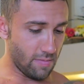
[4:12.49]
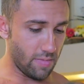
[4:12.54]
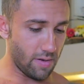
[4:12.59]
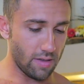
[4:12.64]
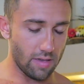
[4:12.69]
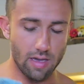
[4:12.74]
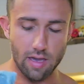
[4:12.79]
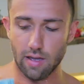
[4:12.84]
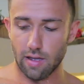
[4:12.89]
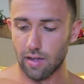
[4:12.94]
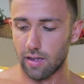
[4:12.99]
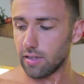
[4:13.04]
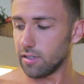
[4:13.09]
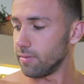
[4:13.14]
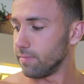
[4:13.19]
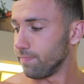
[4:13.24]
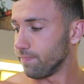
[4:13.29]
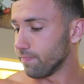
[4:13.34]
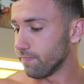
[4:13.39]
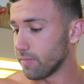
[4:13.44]
But yeah,
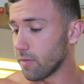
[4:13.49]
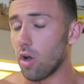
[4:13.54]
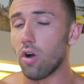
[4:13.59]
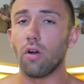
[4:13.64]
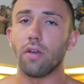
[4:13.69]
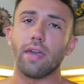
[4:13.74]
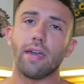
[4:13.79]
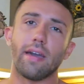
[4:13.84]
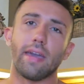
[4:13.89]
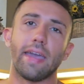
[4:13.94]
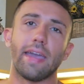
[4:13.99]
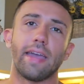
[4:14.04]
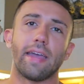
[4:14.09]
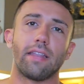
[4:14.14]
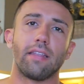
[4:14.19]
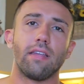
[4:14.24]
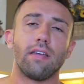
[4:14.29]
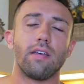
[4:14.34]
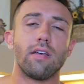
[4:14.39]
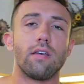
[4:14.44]
guys. Oh yeah,
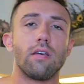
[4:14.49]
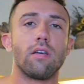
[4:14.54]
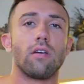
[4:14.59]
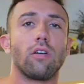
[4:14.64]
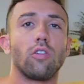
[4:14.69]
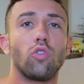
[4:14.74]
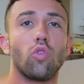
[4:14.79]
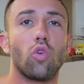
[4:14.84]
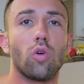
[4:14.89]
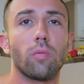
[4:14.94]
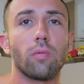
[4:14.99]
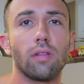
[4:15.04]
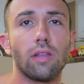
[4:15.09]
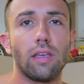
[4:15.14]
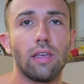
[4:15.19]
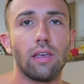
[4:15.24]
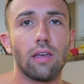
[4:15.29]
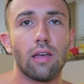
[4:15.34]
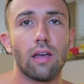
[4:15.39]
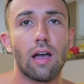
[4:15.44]
and
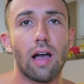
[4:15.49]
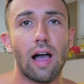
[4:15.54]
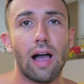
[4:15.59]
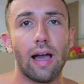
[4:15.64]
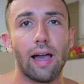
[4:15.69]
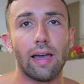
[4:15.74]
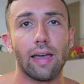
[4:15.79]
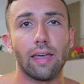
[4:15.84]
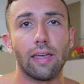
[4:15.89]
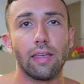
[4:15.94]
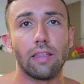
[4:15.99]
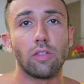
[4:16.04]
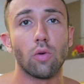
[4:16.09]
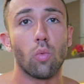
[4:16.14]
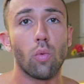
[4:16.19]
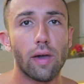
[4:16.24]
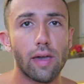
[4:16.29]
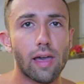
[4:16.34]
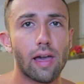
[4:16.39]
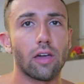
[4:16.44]
normally I
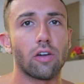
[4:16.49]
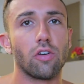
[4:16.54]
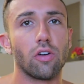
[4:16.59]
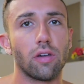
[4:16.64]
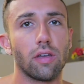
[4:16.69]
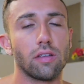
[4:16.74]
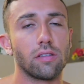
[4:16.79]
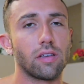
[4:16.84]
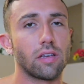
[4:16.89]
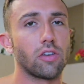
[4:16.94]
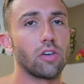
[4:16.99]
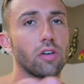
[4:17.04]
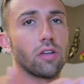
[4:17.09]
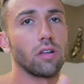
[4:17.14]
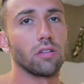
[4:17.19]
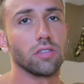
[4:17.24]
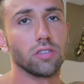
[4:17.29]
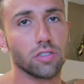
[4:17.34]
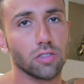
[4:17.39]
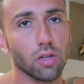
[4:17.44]
the way I cook it is I cook
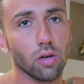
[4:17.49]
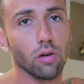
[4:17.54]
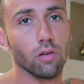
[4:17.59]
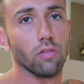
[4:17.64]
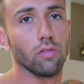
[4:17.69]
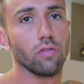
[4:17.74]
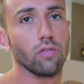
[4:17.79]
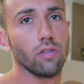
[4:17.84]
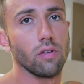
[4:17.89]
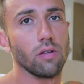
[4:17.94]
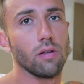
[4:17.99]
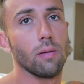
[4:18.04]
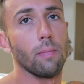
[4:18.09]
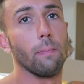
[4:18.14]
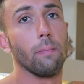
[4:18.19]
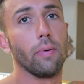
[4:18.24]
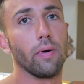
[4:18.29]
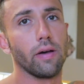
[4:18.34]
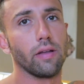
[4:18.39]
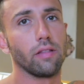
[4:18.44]
it on the stove,
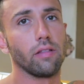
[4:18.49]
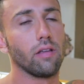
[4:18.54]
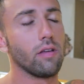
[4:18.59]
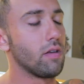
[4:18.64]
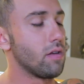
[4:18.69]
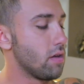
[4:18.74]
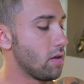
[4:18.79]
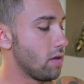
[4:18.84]
but